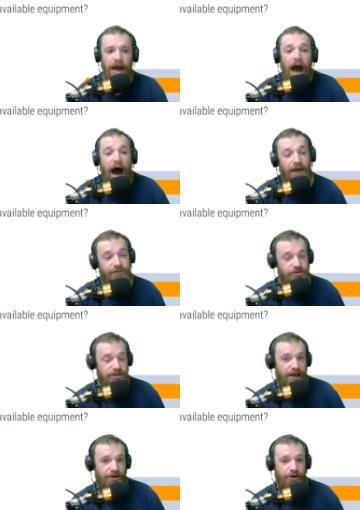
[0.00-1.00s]
I've used
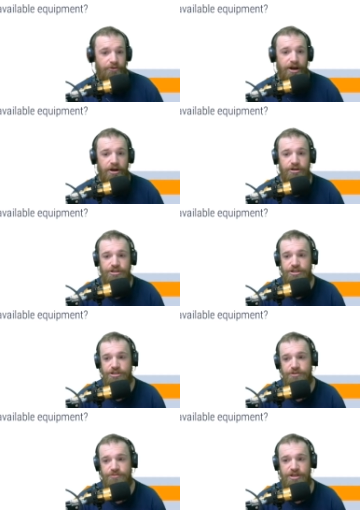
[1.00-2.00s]
LiDAR and radar
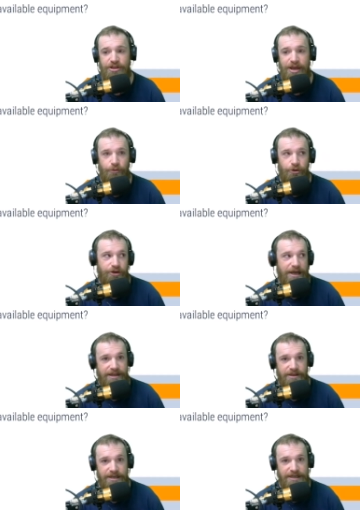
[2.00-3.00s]
systems that work
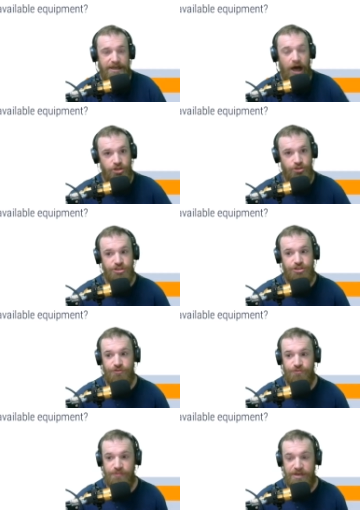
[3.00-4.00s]
in the hundreds
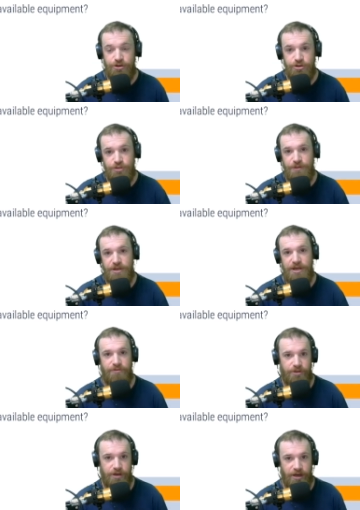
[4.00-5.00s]
of meters, but
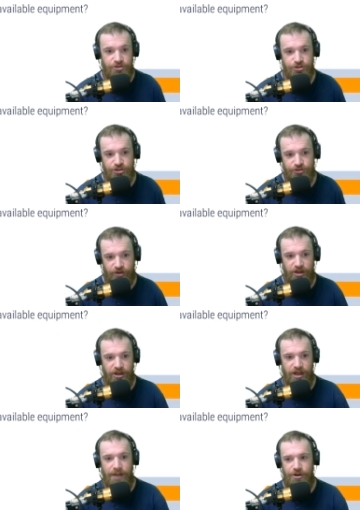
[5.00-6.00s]
never the hundreds of
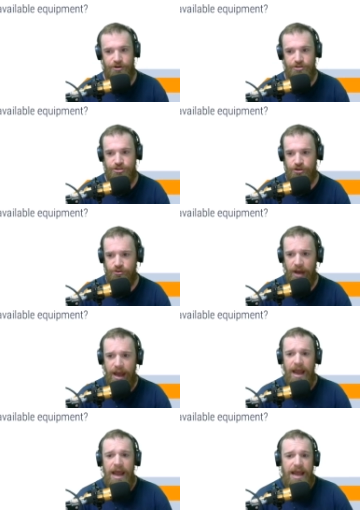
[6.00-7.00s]
kilometers. So
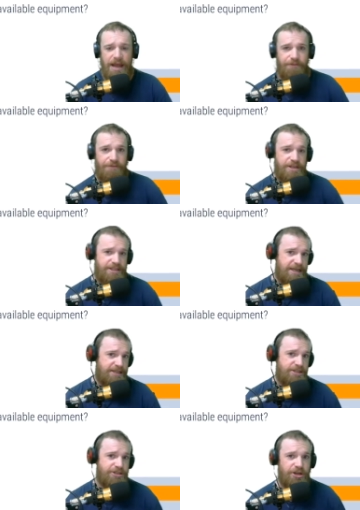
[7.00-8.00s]
if this
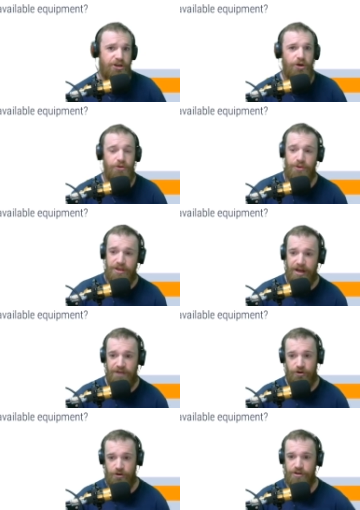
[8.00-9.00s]
test is going to go the way that I've
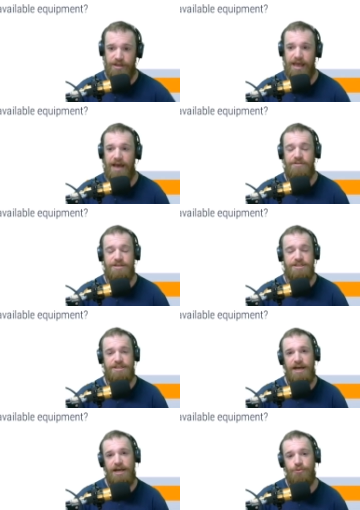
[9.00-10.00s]
currently have it
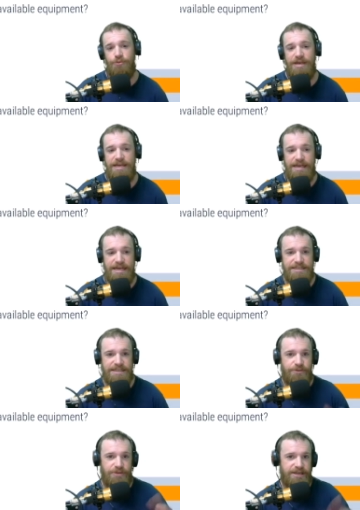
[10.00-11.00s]
designed, we need to
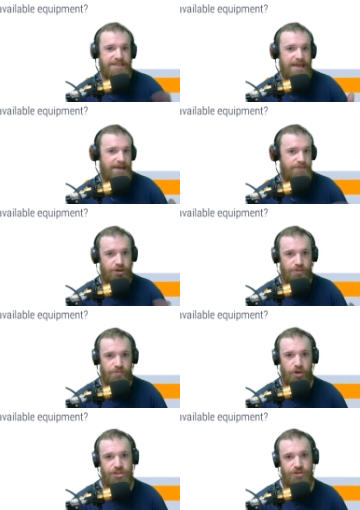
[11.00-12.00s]
get within a 10-meter
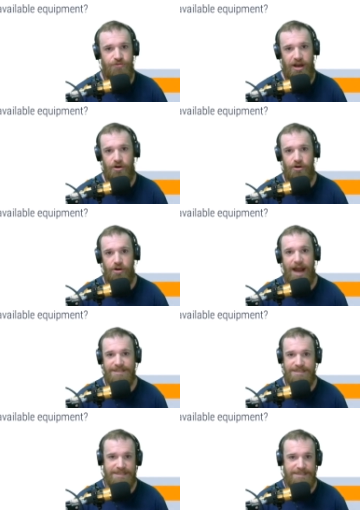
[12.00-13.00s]
margin of error at a
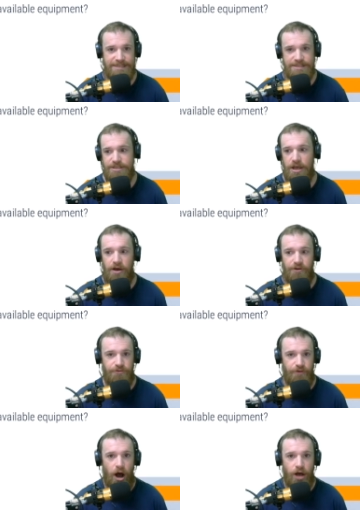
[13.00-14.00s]
distance
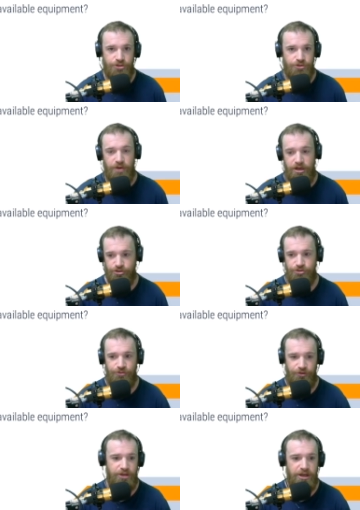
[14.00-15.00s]
of 100 to
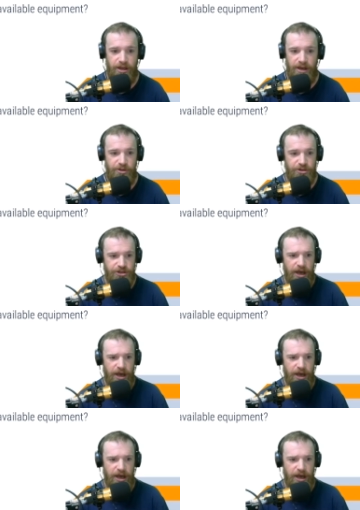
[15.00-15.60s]
150 kilometers.